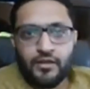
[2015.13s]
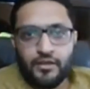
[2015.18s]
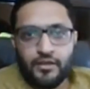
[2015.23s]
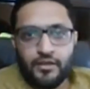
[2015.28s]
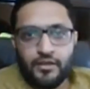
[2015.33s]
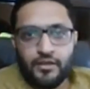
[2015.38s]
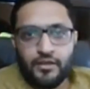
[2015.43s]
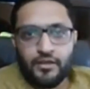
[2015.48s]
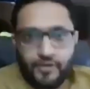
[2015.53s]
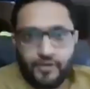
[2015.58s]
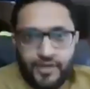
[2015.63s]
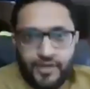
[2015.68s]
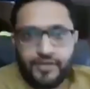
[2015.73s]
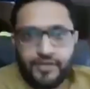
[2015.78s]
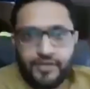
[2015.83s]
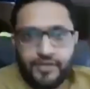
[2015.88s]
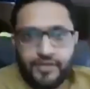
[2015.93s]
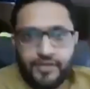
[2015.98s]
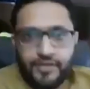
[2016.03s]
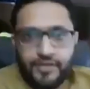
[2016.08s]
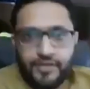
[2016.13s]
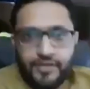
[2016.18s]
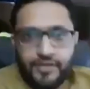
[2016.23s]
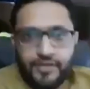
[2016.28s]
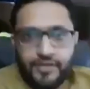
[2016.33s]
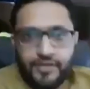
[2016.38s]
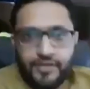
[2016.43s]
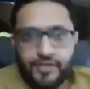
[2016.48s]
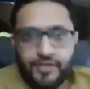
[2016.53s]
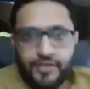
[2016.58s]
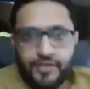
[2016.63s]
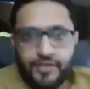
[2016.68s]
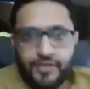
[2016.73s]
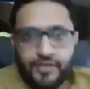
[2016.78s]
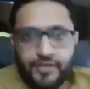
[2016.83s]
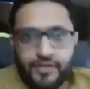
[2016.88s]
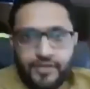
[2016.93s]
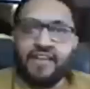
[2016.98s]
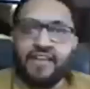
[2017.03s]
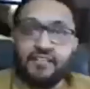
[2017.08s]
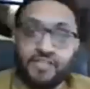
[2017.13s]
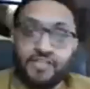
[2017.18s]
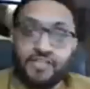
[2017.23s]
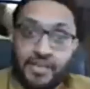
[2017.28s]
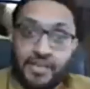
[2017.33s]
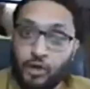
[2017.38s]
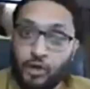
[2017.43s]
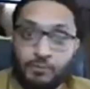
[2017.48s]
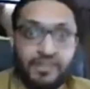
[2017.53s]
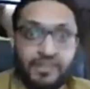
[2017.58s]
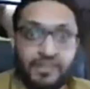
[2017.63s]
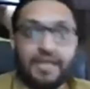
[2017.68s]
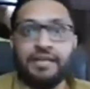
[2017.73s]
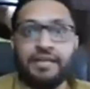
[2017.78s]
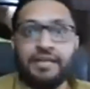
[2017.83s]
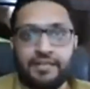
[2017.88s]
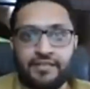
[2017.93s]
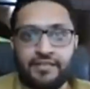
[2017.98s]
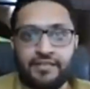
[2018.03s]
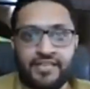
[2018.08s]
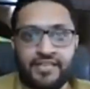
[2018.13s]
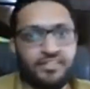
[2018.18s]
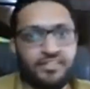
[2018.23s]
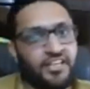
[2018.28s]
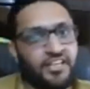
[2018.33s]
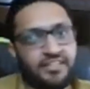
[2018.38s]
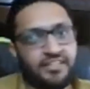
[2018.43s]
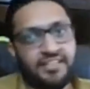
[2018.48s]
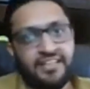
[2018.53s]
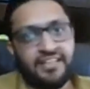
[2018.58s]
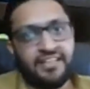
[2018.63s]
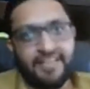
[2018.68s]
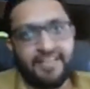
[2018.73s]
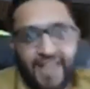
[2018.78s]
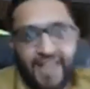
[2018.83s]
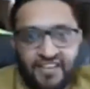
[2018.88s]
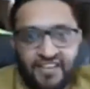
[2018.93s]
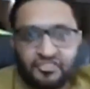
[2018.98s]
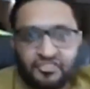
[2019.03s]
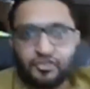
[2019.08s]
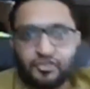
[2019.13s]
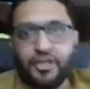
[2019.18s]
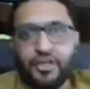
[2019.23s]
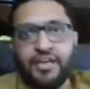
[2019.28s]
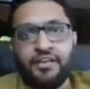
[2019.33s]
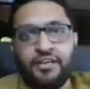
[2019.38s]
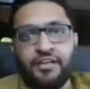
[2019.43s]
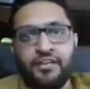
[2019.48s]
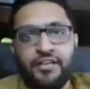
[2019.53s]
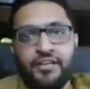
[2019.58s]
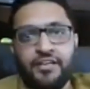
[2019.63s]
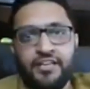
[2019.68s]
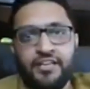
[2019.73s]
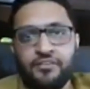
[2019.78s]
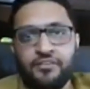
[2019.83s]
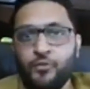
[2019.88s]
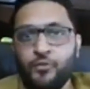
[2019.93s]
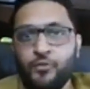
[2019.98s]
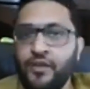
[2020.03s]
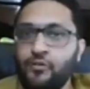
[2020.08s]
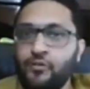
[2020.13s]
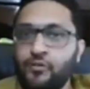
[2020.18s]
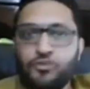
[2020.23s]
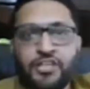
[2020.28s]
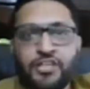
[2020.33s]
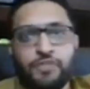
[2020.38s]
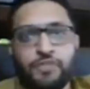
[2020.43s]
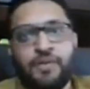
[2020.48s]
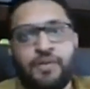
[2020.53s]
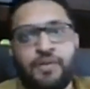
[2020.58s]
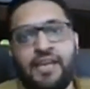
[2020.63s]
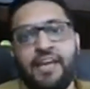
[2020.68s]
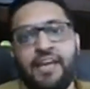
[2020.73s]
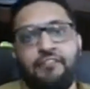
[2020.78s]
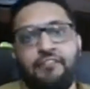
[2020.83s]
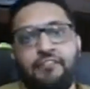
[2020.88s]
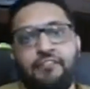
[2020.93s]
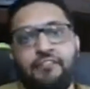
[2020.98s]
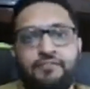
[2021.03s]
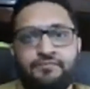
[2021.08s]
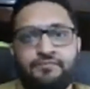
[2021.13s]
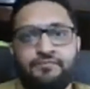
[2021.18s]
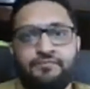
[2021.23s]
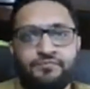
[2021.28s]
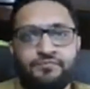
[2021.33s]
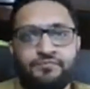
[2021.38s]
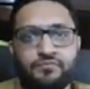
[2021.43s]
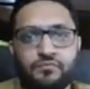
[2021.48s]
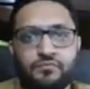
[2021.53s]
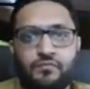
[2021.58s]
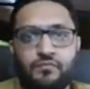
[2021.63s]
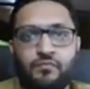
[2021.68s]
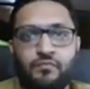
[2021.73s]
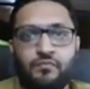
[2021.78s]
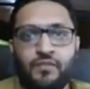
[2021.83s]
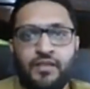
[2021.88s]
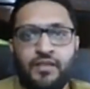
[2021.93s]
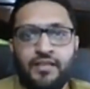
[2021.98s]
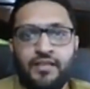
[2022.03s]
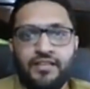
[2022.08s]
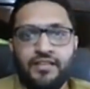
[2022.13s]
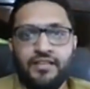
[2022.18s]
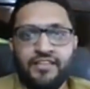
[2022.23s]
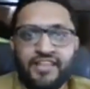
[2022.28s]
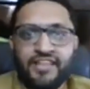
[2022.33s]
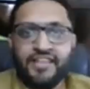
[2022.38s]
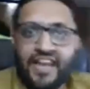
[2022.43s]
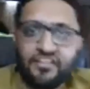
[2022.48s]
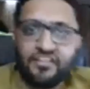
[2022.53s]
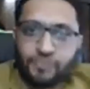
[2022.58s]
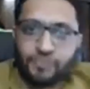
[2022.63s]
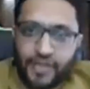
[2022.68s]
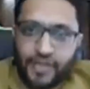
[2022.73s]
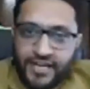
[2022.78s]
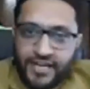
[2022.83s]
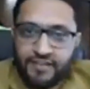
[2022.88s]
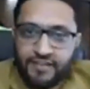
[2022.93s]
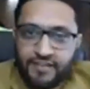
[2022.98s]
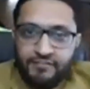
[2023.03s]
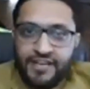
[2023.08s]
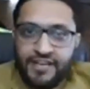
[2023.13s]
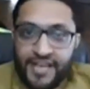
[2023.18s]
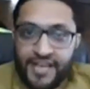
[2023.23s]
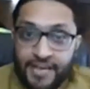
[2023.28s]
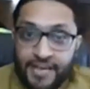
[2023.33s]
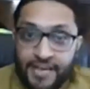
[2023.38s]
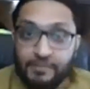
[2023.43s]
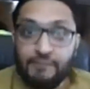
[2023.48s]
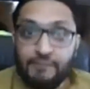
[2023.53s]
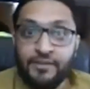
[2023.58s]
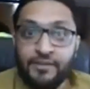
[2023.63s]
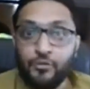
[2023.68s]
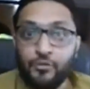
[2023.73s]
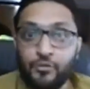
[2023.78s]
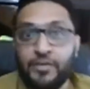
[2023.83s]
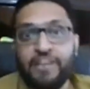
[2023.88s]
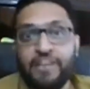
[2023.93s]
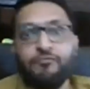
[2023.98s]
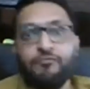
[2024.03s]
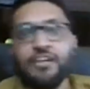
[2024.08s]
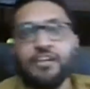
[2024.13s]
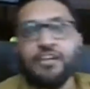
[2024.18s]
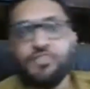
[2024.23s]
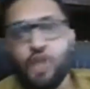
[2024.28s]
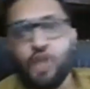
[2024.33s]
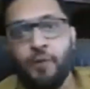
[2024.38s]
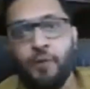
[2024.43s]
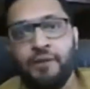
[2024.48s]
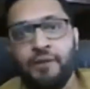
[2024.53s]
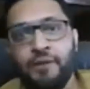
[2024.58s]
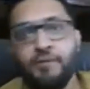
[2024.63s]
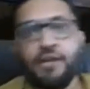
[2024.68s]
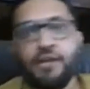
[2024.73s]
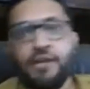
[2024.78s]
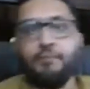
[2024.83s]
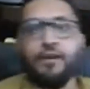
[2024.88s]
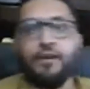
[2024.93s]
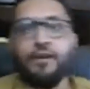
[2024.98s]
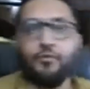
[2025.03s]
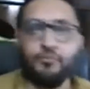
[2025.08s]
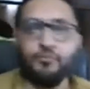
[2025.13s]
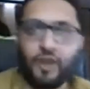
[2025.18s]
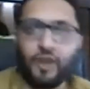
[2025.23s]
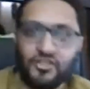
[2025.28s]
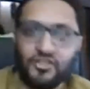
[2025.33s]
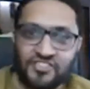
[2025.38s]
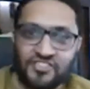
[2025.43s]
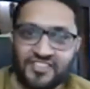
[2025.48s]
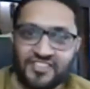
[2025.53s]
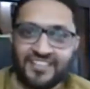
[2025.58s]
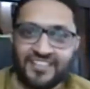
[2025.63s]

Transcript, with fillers: right so everybody has a jackpot mentality they think that the next trade is going to change my life the next trade will enable me to leave my job and become my own boss